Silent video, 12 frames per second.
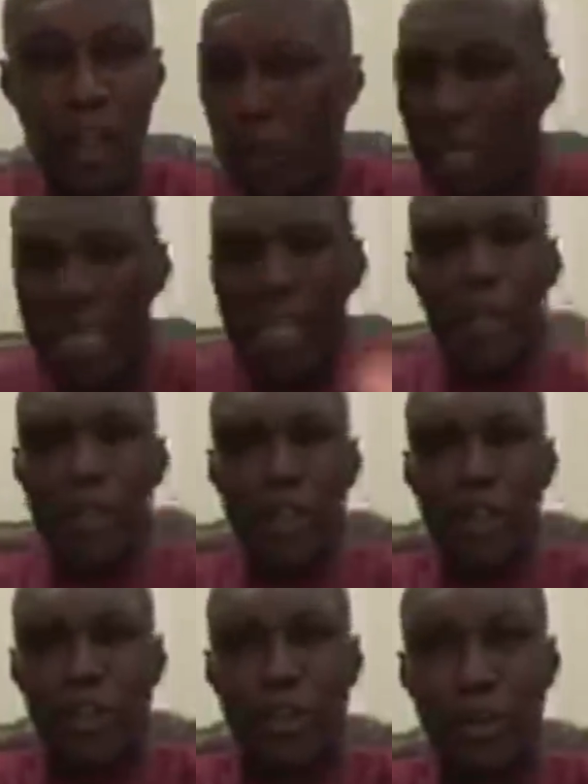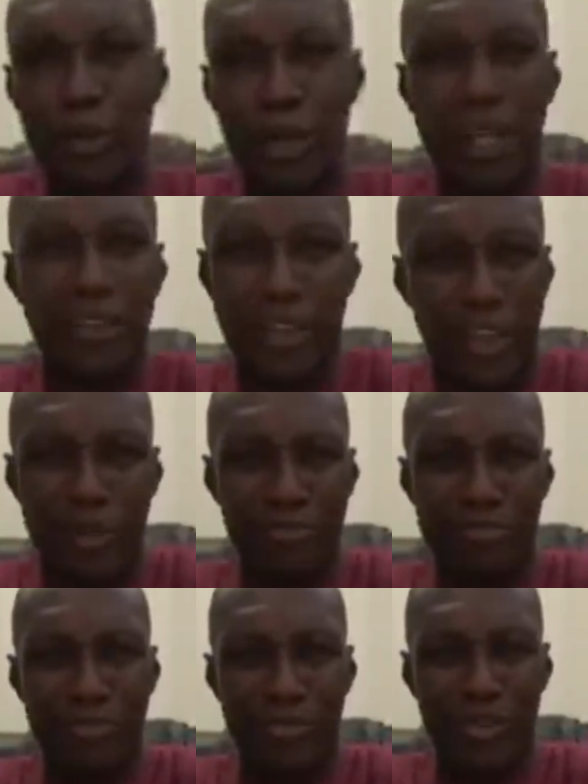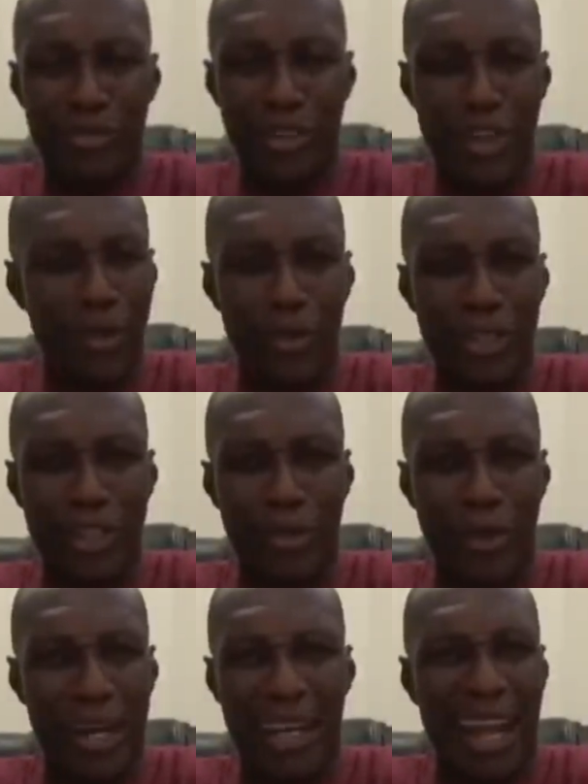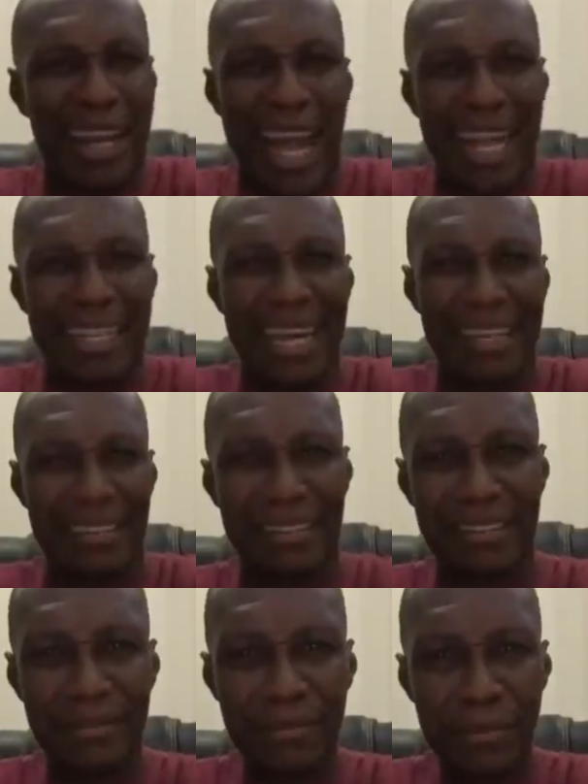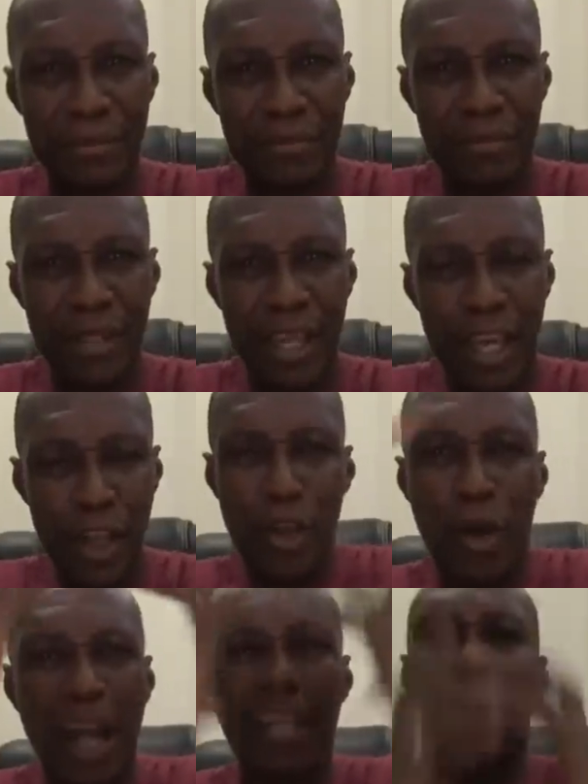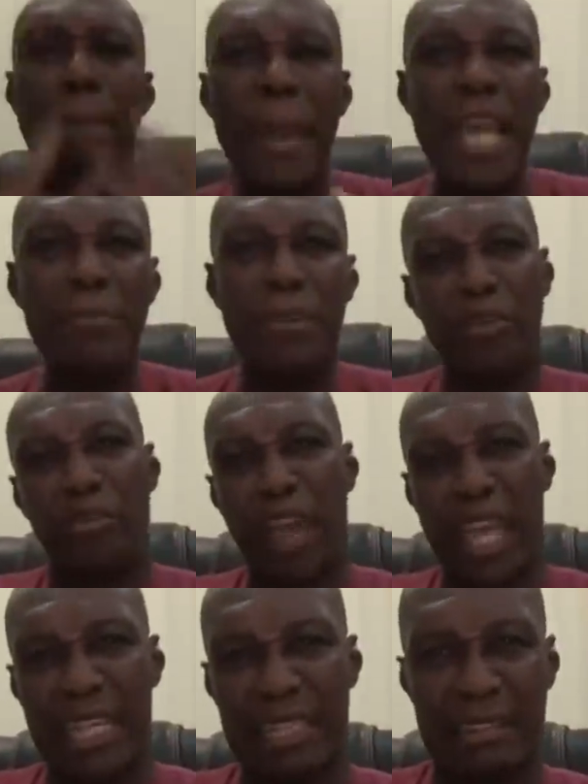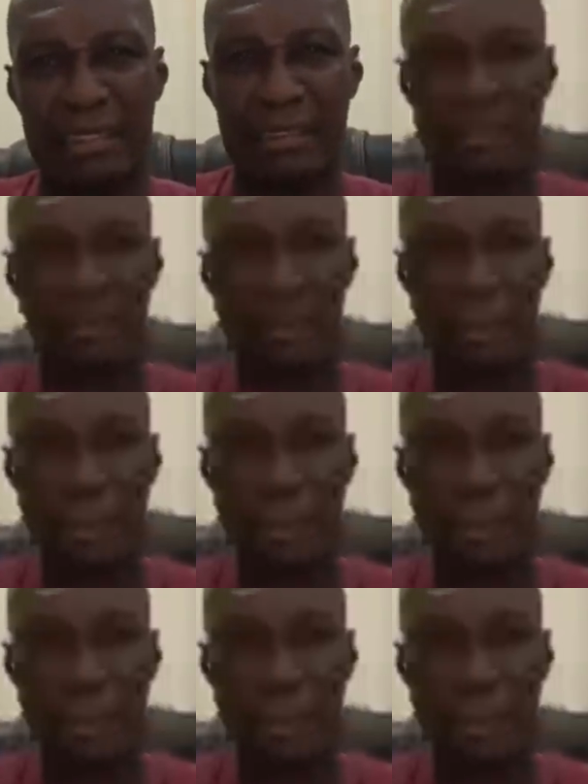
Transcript: You didn't used to, you, you were not like this. You had a baby face.